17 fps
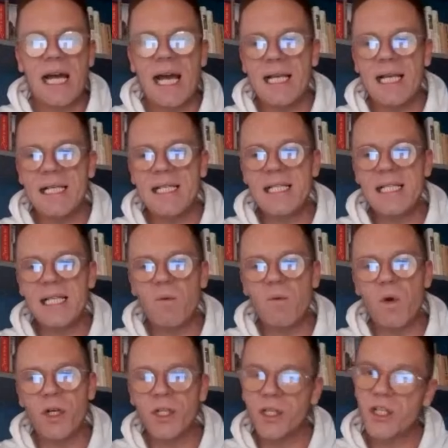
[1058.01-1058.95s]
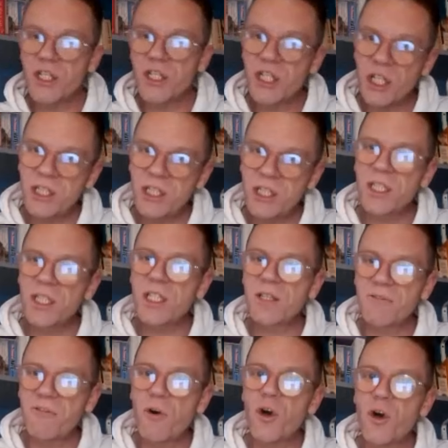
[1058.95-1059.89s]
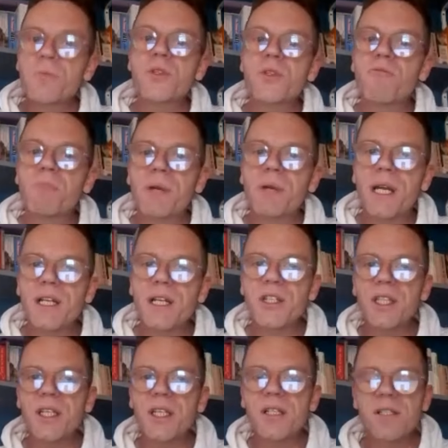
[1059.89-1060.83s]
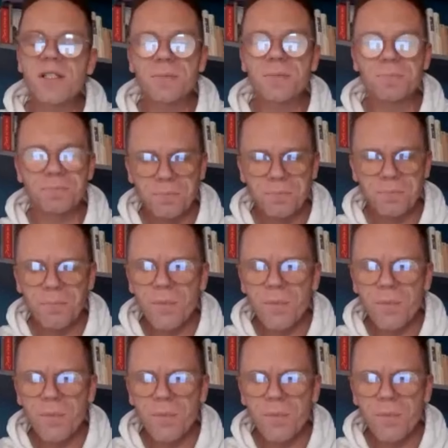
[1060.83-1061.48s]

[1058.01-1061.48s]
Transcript: is one of the subtlest forms of prejudice